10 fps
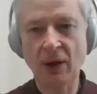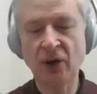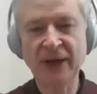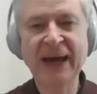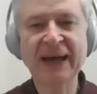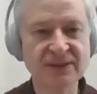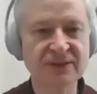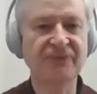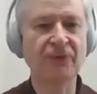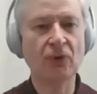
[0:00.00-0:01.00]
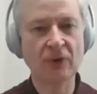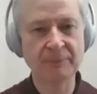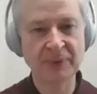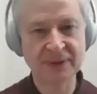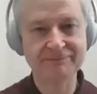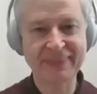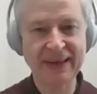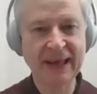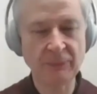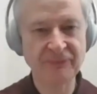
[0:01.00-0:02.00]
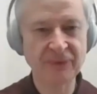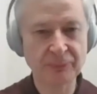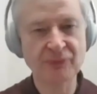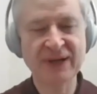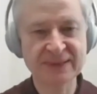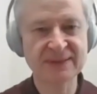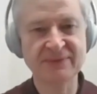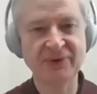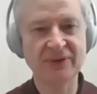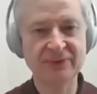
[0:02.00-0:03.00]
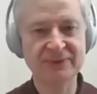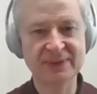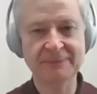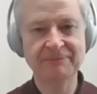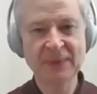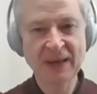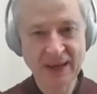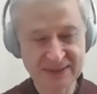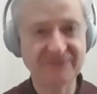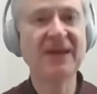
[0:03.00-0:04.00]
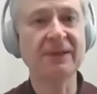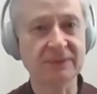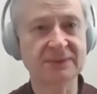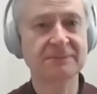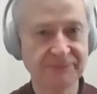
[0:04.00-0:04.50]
unasked for, but helpful presence of others has failed.